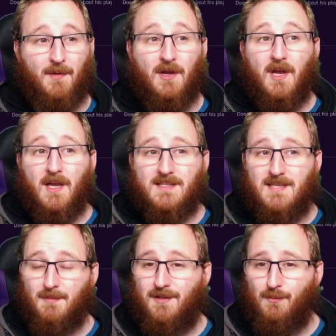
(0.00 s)
But
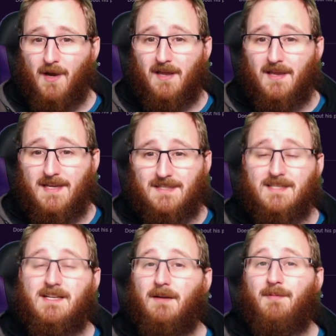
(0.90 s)
Timothy Weah is
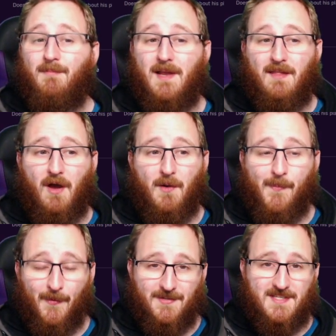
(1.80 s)
the type of player that I
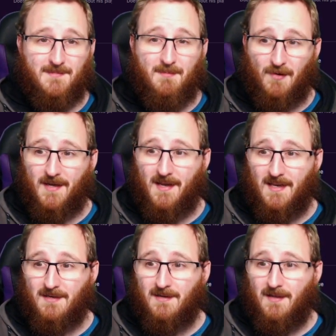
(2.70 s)
want to be bringing
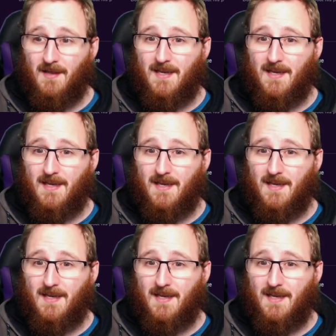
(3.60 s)
in.